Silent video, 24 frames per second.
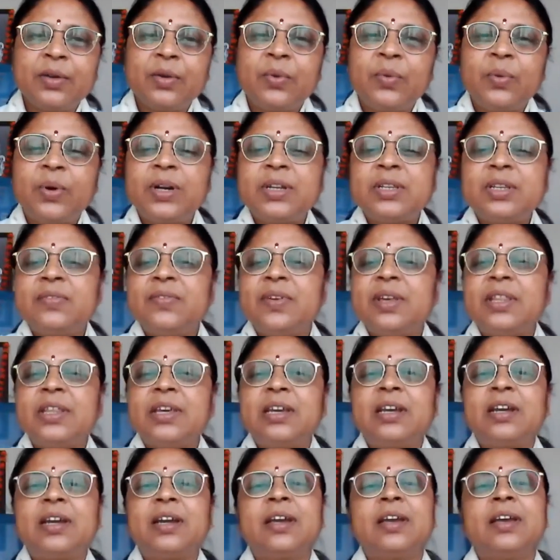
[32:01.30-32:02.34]
What is
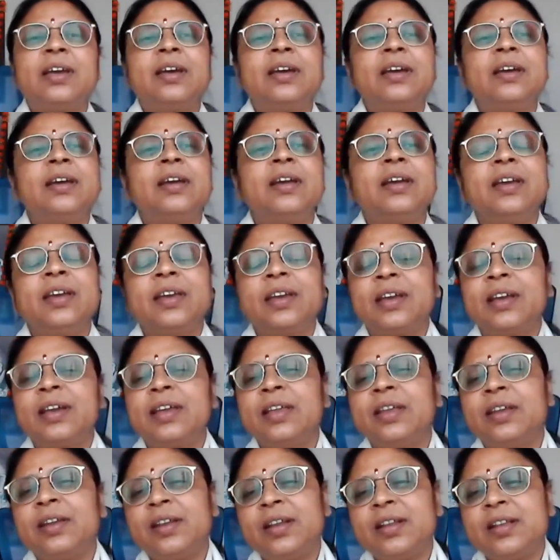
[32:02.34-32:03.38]
Vedic
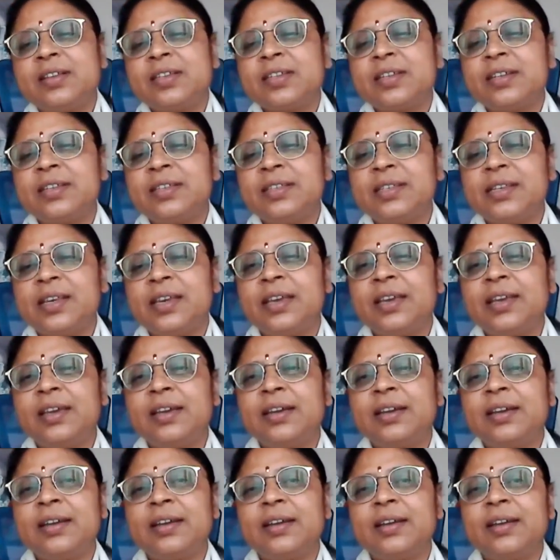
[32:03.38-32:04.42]
religion saying?
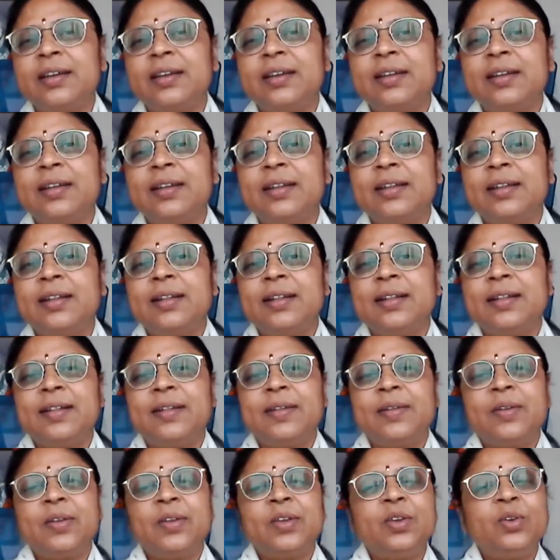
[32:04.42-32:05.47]

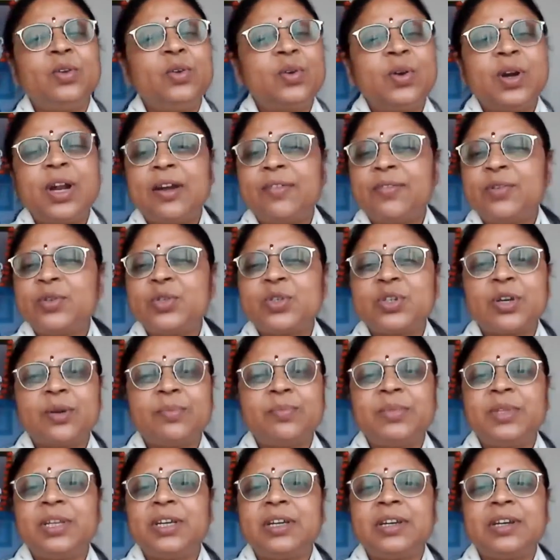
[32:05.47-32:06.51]
You don't have to
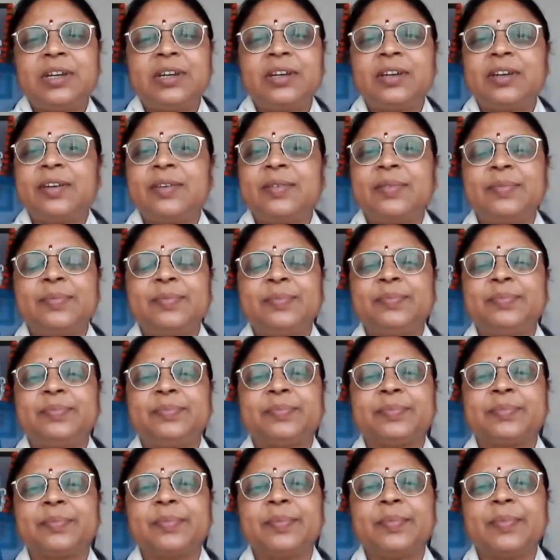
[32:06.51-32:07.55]
stop there.
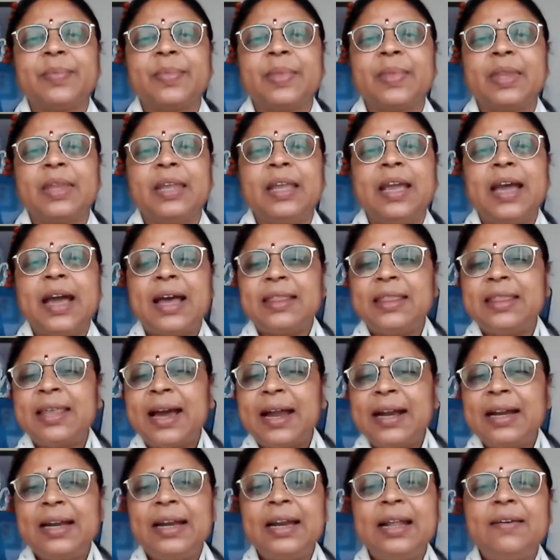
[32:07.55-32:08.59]
At
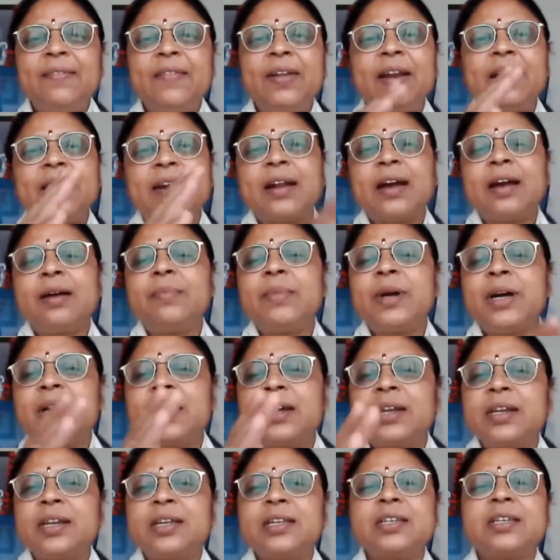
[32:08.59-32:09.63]
that level, Rama,
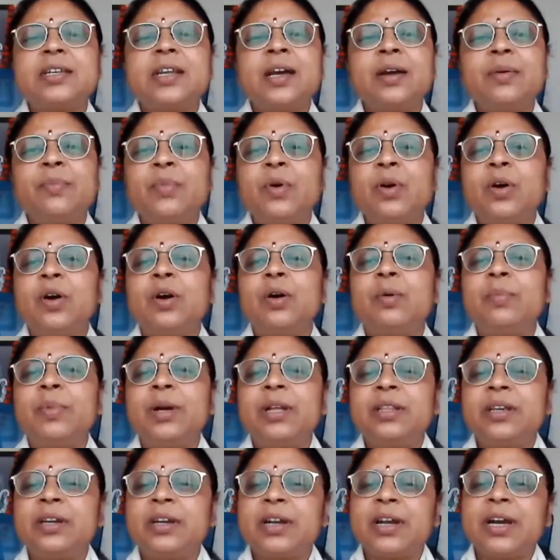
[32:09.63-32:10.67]
Krishna,
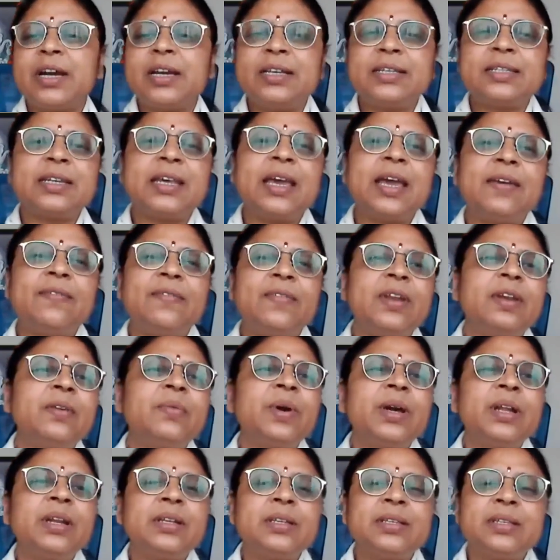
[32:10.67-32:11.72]
Muhammad, Christ,
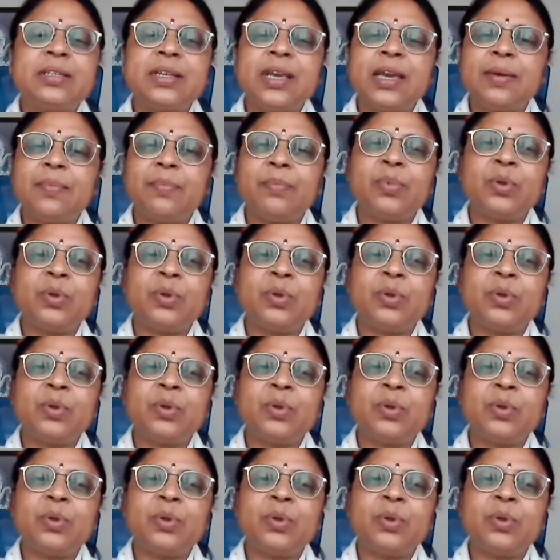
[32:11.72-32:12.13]
everyone is same.